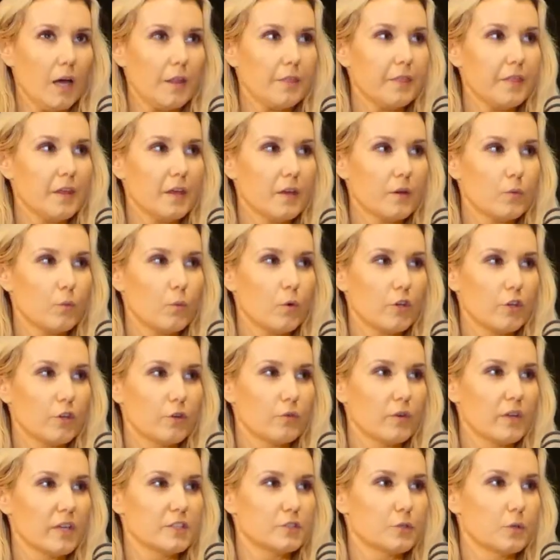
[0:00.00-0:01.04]
I think what you're
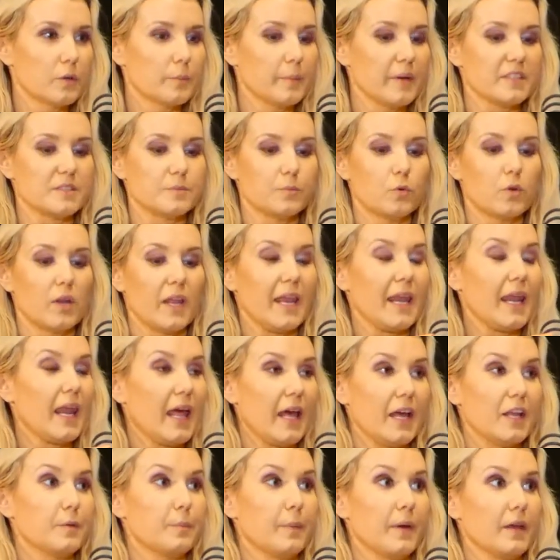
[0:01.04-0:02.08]
really talking about is more like
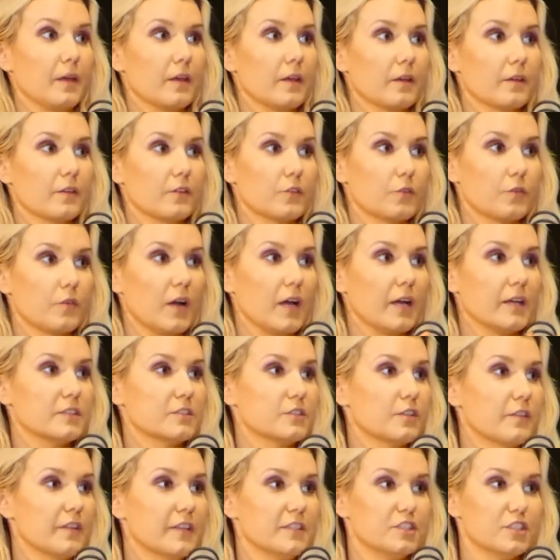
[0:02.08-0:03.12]
land bankers, right?
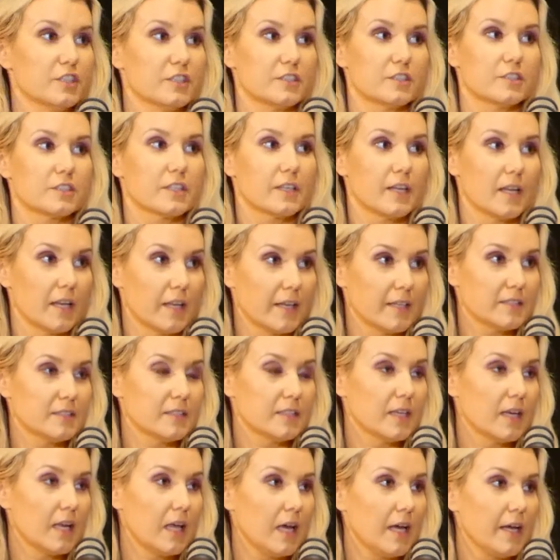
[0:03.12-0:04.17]
So they're just
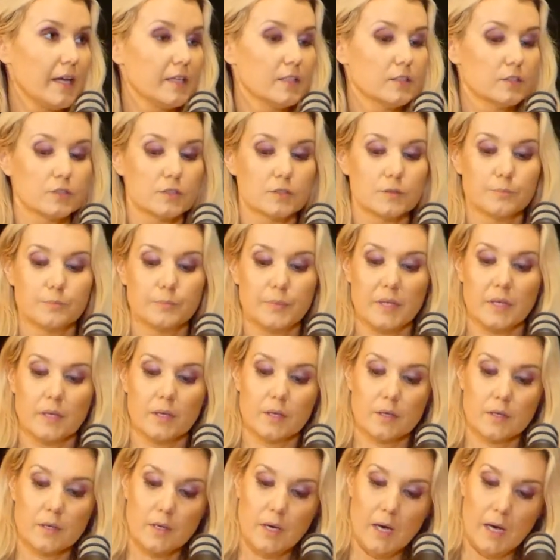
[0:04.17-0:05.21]
collecting land,
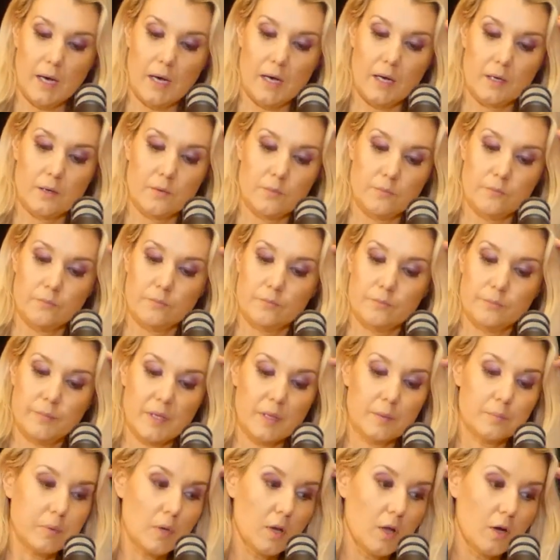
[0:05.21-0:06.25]
big
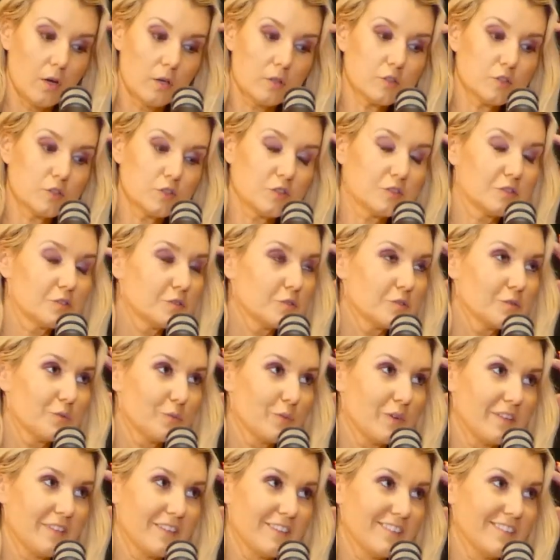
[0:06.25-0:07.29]
blocks
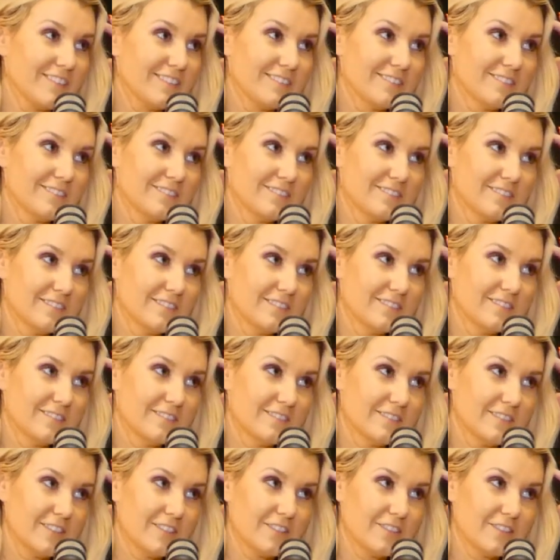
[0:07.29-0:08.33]
with a
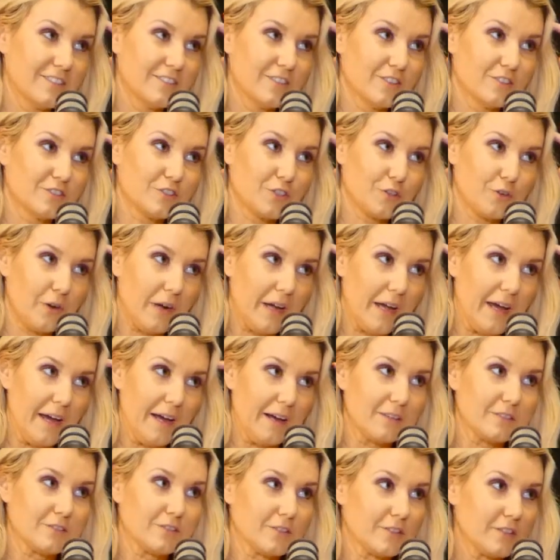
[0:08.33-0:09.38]
not so great
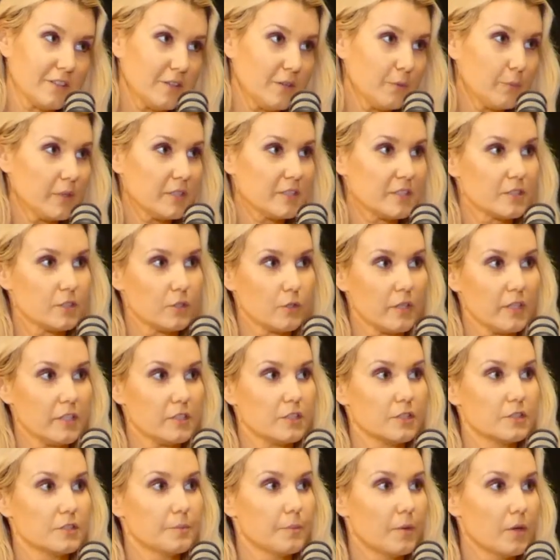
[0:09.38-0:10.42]
house on it, and we're just looking
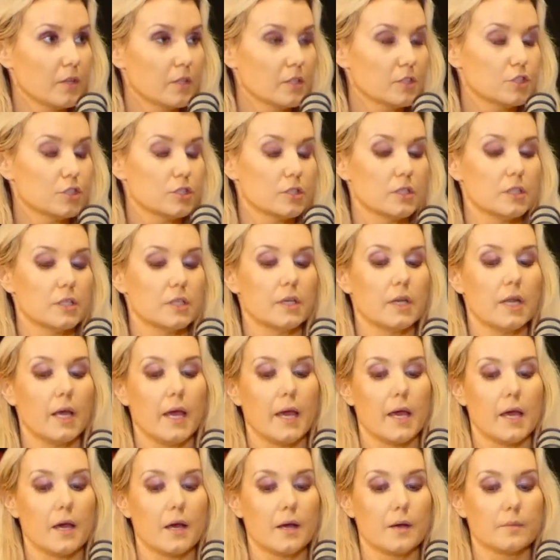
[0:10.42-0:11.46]
to demolish it,
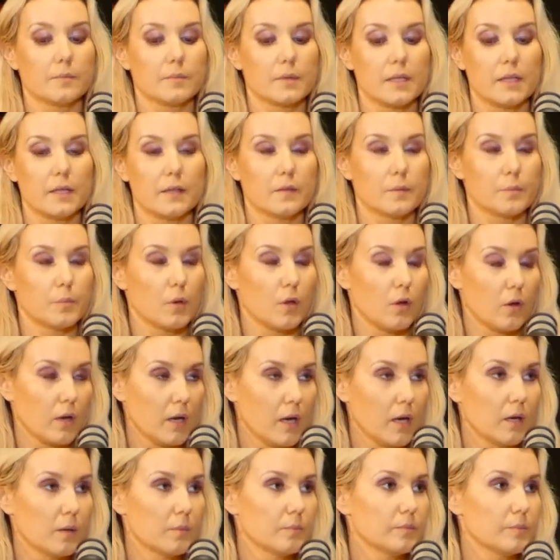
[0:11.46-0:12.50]
clean the block
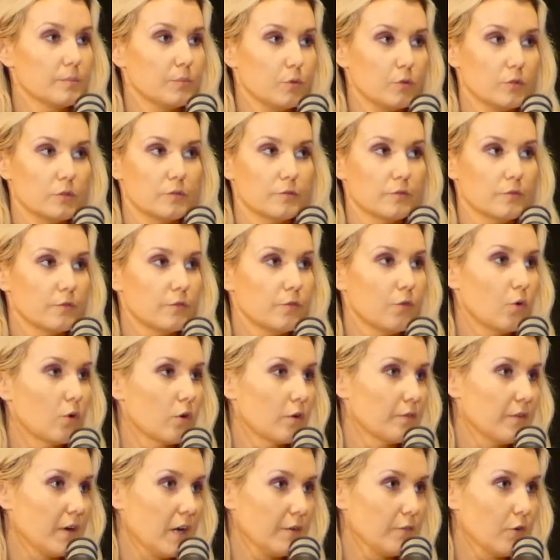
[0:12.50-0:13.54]
up, put 4 or
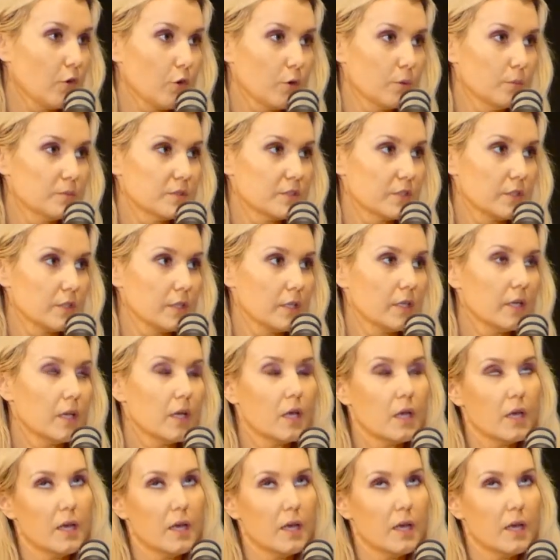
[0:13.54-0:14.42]
5 homes on it.